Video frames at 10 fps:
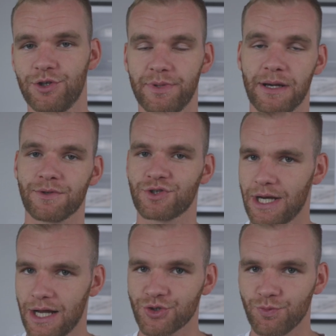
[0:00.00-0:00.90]
You'll be able to
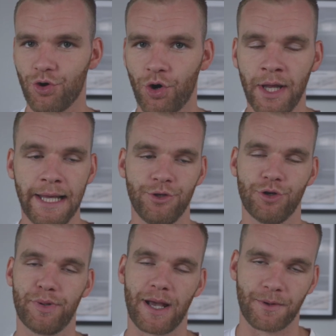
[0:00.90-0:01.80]
charge more. You'll
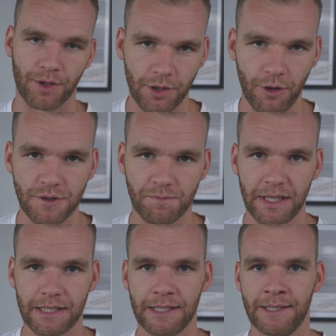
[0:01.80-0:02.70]
be able to close
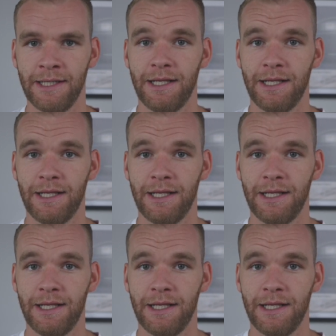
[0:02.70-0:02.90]
better.